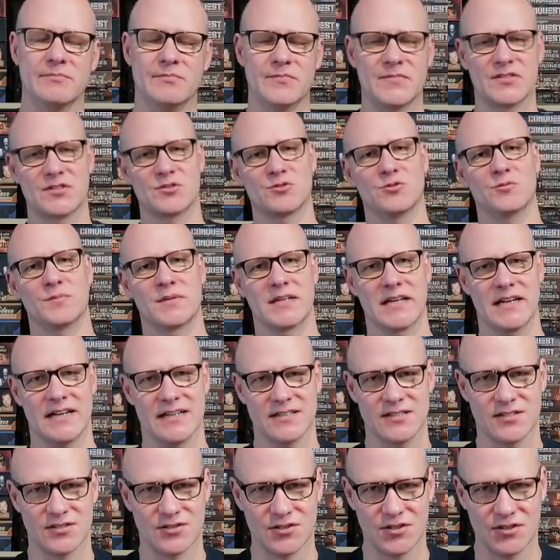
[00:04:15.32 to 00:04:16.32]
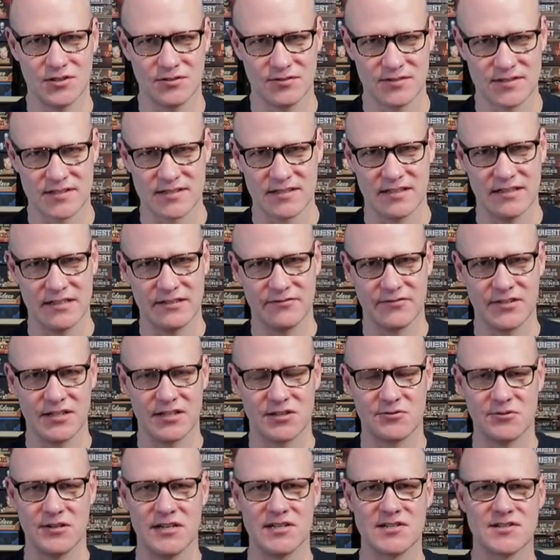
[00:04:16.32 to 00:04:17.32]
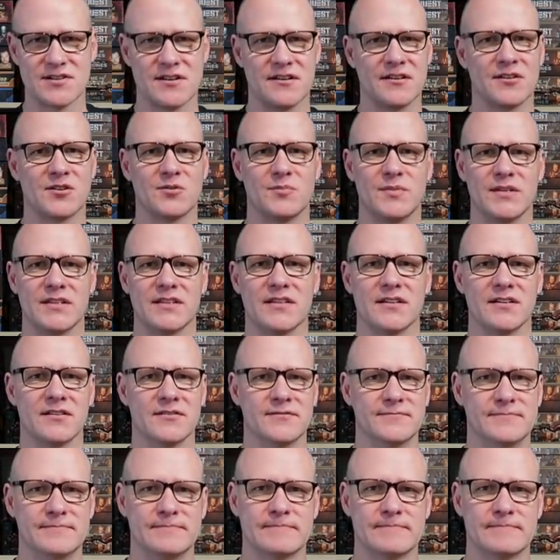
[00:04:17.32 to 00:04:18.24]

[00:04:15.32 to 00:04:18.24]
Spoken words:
Stormcast Eternals side of the equation a little bit though.